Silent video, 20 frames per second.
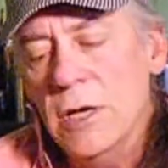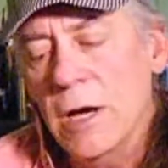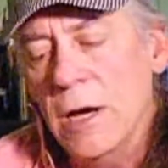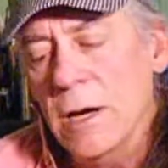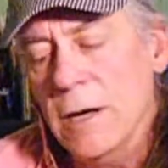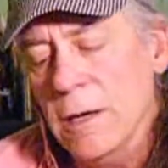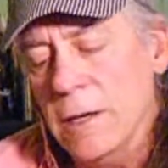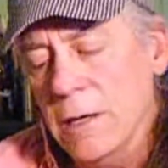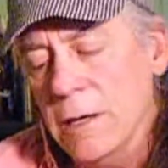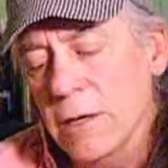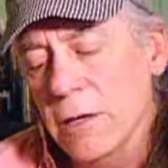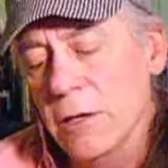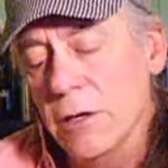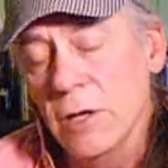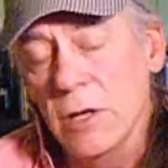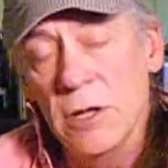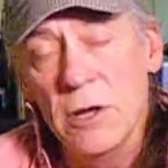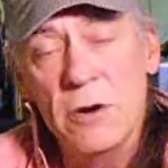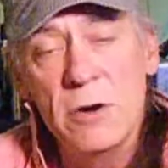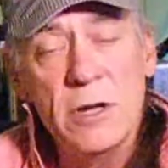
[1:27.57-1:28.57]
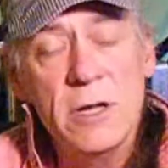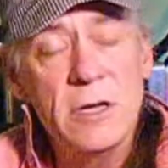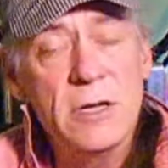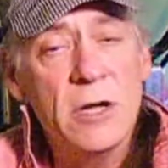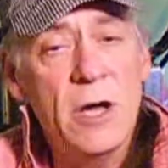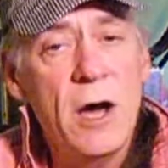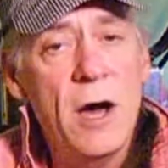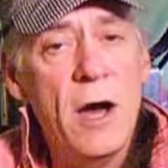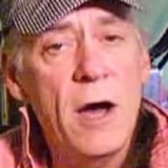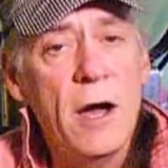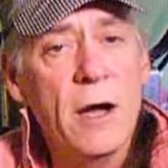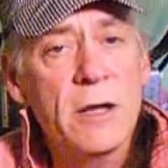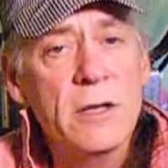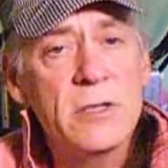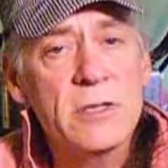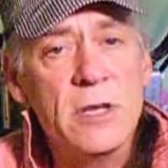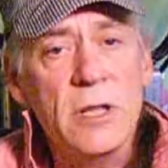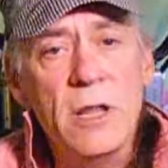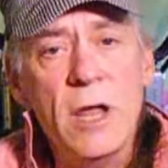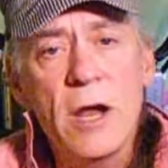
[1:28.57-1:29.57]
the loading
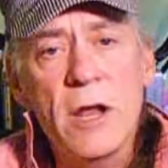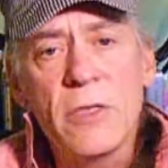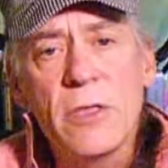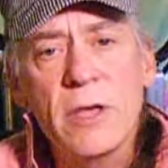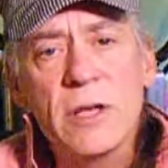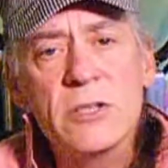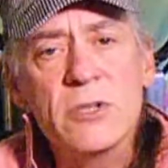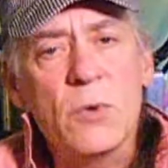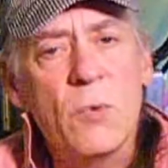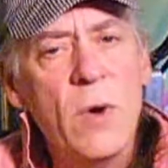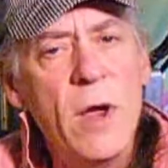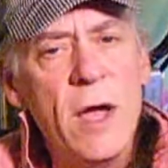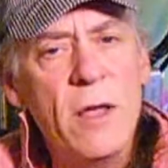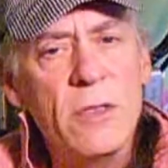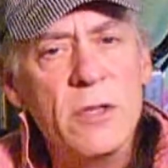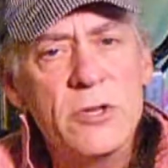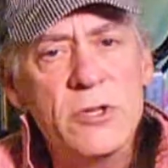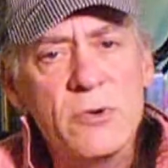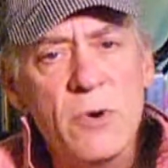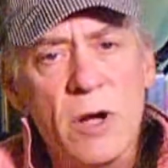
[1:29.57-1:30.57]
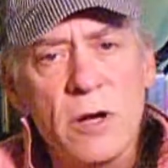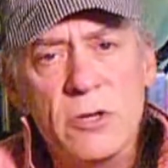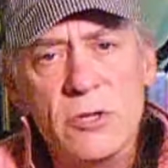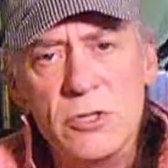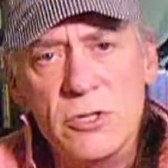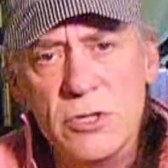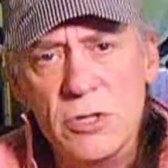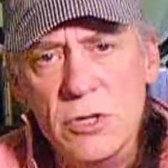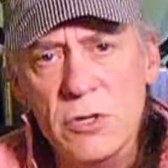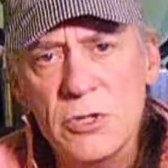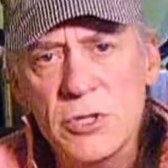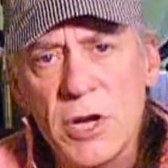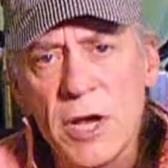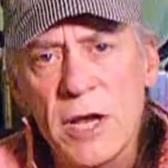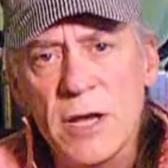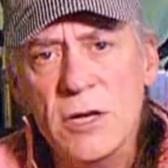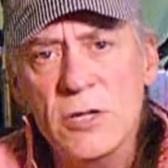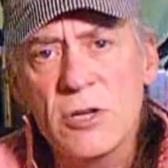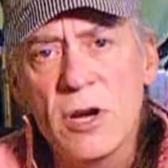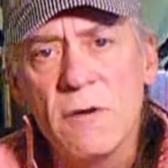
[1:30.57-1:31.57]
docks, a lot of things around the structures do
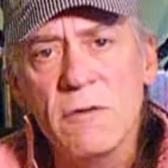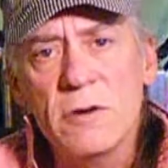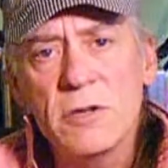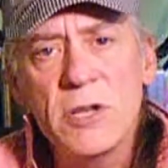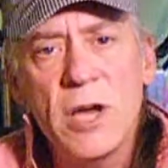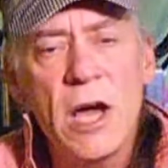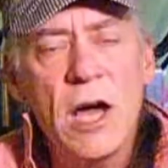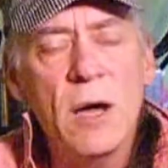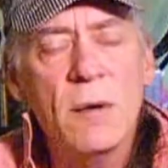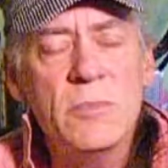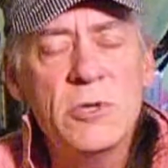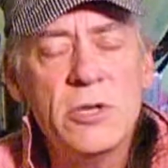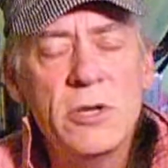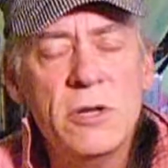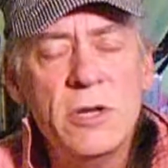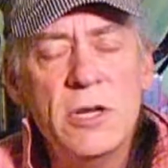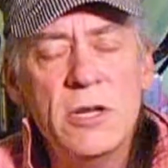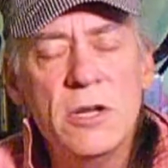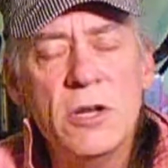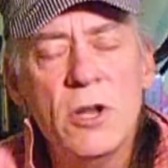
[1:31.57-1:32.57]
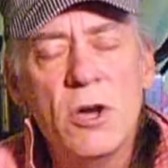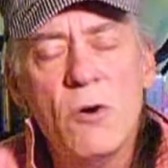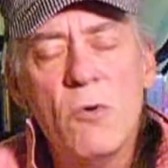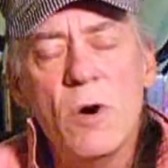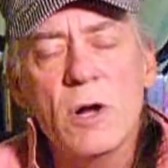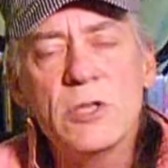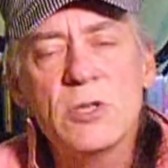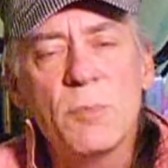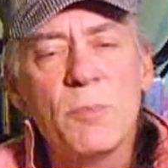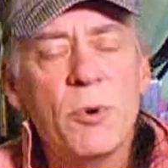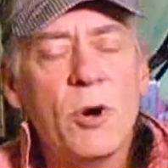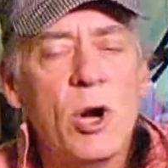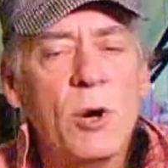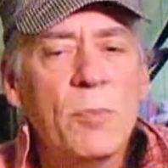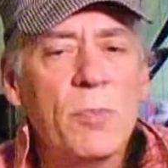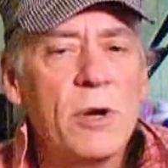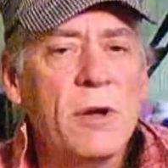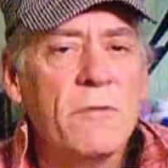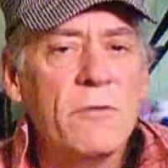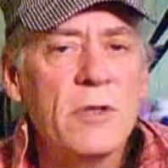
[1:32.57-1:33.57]
change over time, so you need to know what's
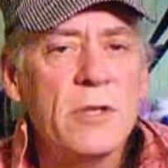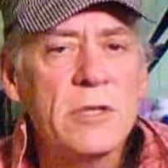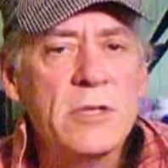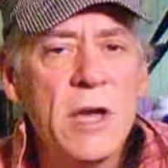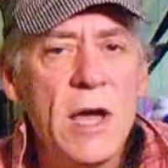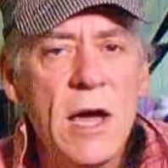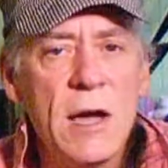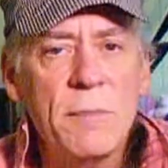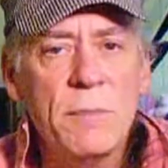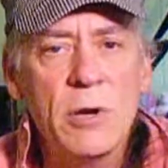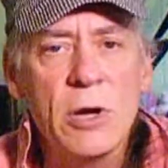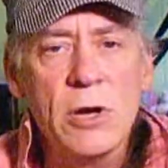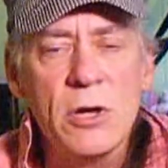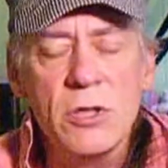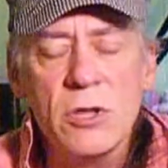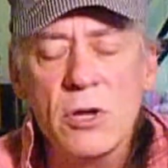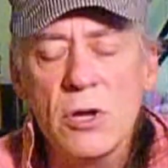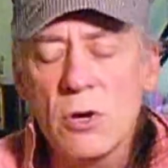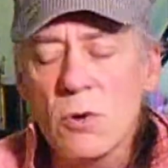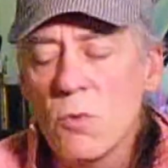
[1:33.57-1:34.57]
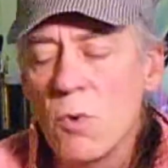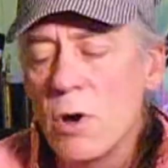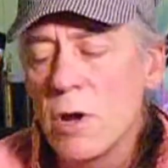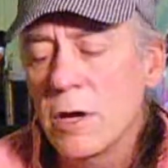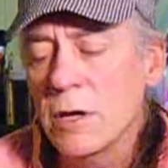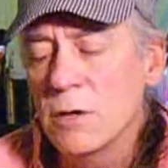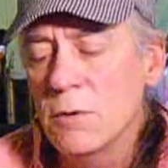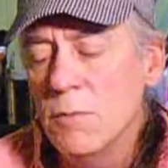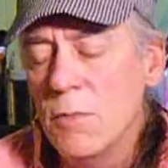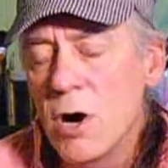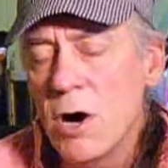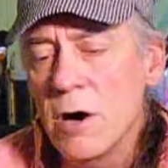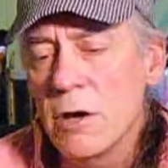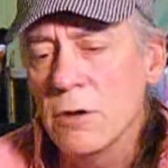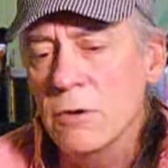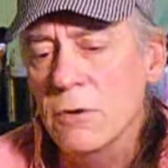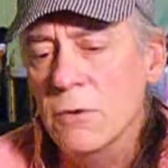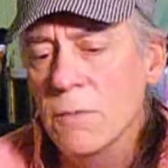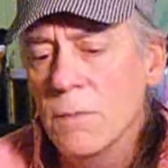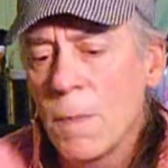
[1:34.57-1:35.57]
appropriate for the time period that you're wanting to
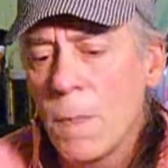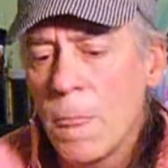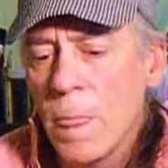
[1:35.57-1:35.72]
model.